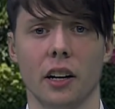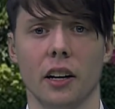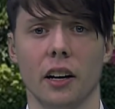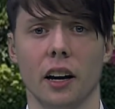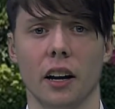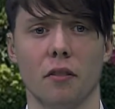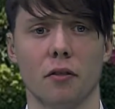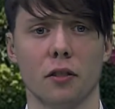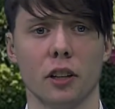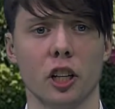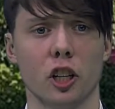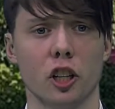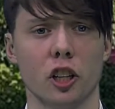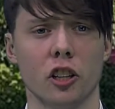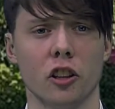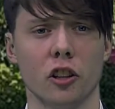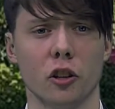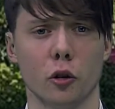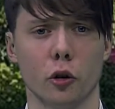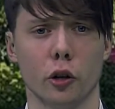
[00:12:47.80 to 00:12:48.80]
"Inflation in
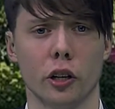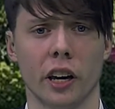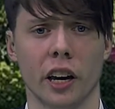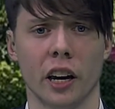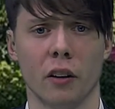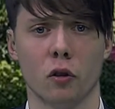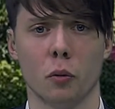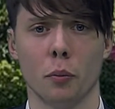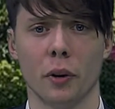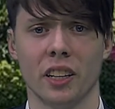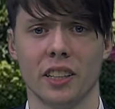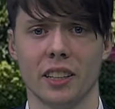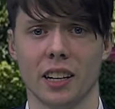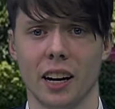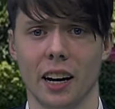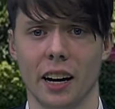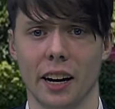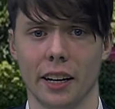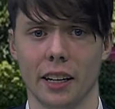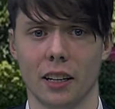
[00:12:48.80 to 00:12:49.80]
the UK remains
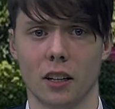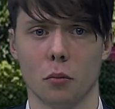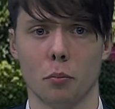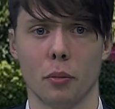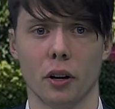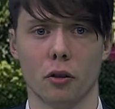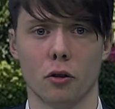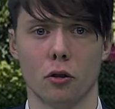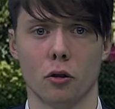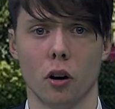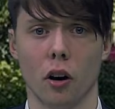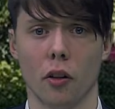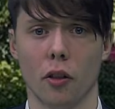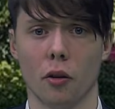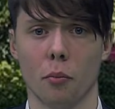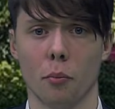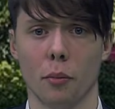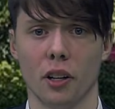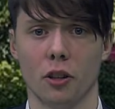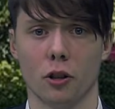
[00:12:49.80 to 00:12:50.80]
high compared to other
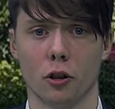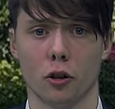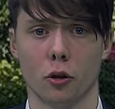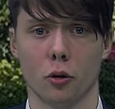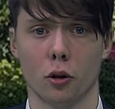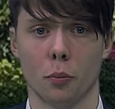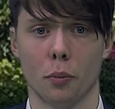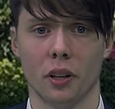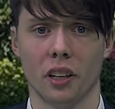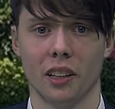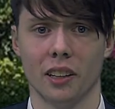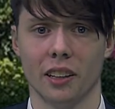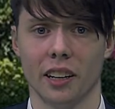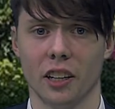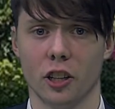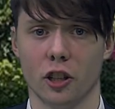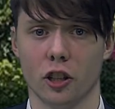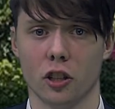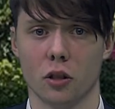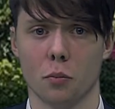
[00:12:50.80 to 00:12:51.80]
major European
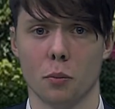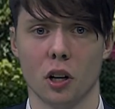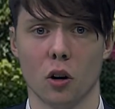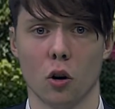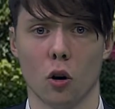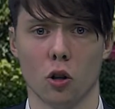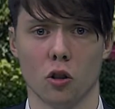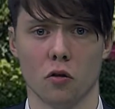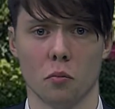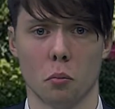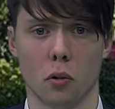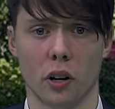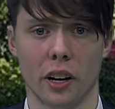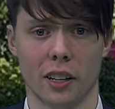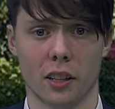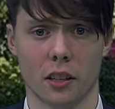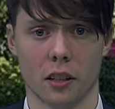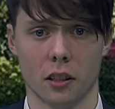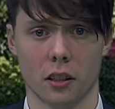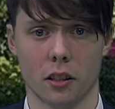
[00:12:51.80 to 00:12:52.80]
nations because of
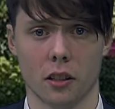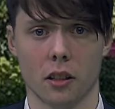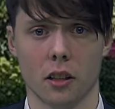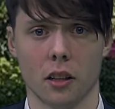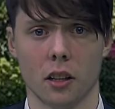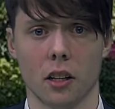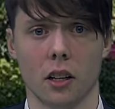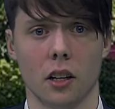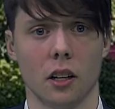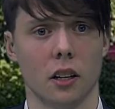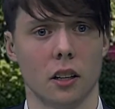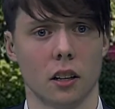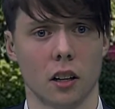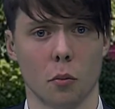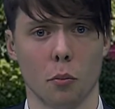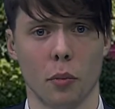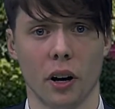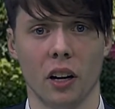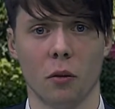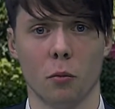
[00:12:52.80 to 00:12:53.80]
Brexit.
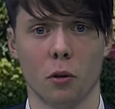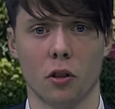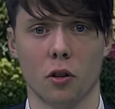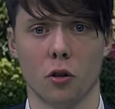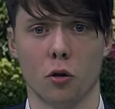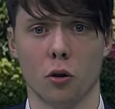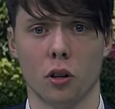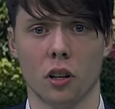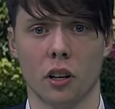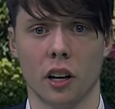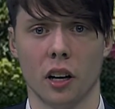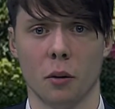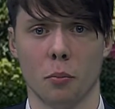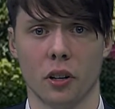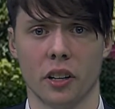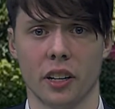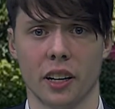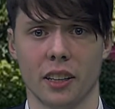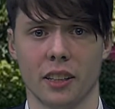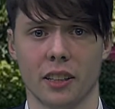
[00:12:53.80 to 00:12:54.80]
Combined with the UK
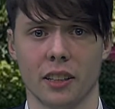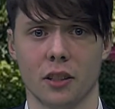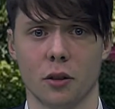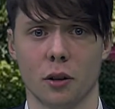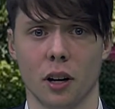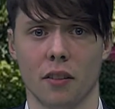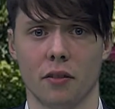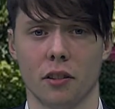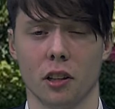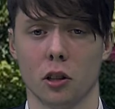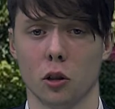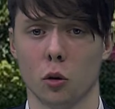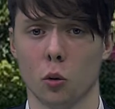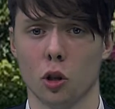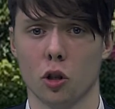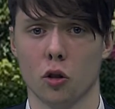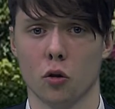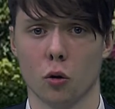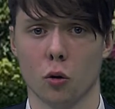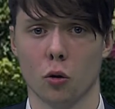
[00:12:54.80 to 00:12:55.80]
predicted to have the
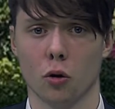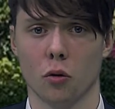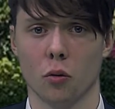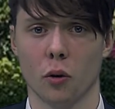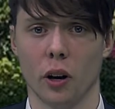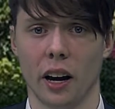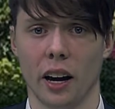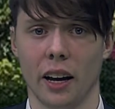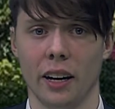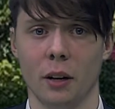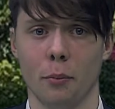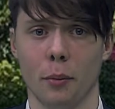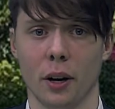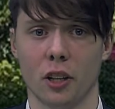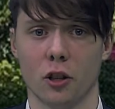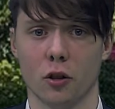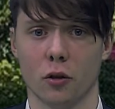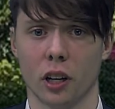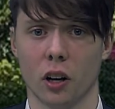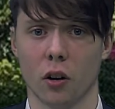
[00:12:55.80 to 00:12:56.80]
lowest growth of any
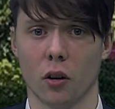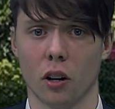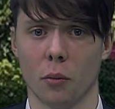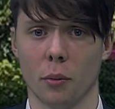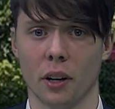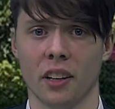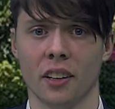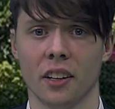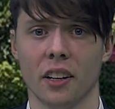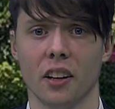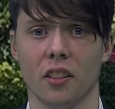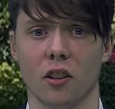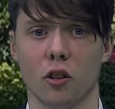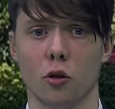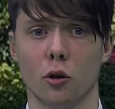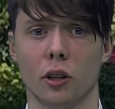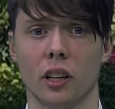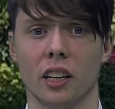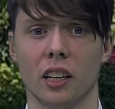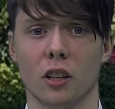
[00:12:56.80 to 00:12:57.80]
major economy, the
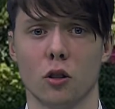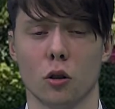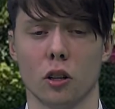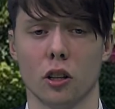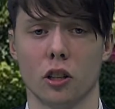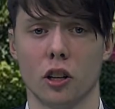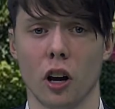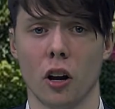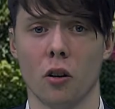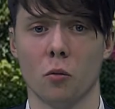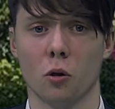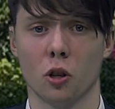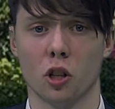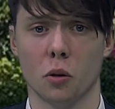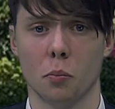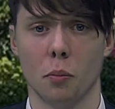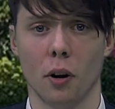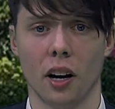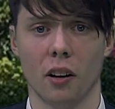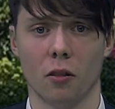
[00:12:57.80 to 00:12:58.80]
UK is on a downward
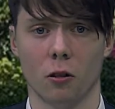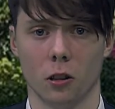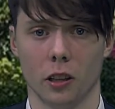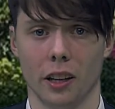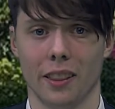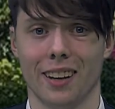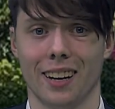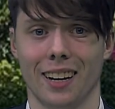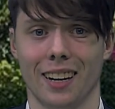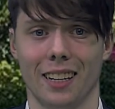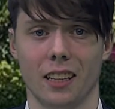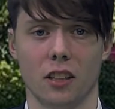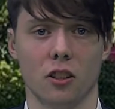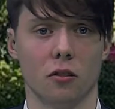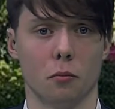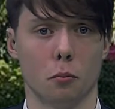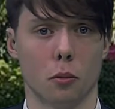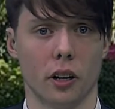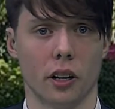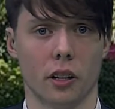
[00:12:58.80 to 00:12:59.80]
spiral at the hands
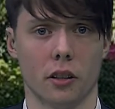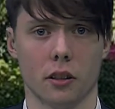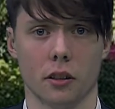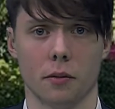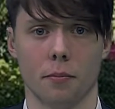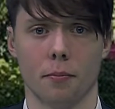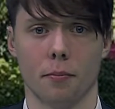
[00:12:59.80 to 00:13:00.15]
of Brexit."